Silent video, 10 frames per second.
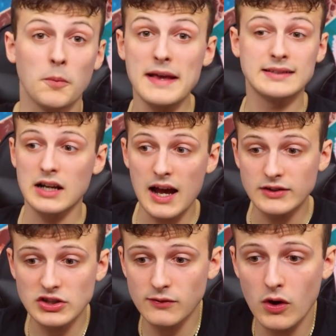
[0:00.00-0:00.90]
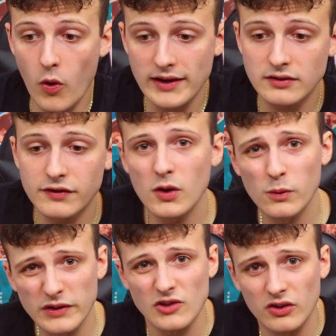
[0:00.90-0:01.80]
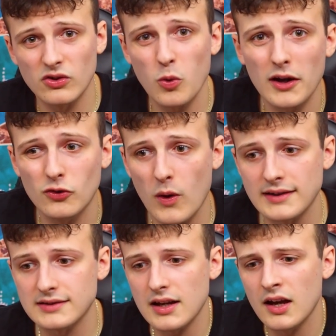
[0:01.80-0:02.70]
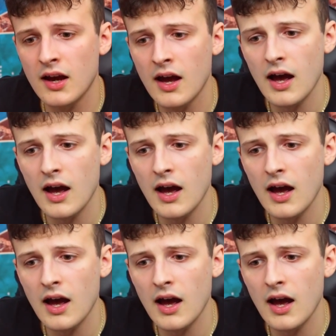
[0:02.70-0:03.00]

So basically, I just have one question for you, if it's not too hard to answer.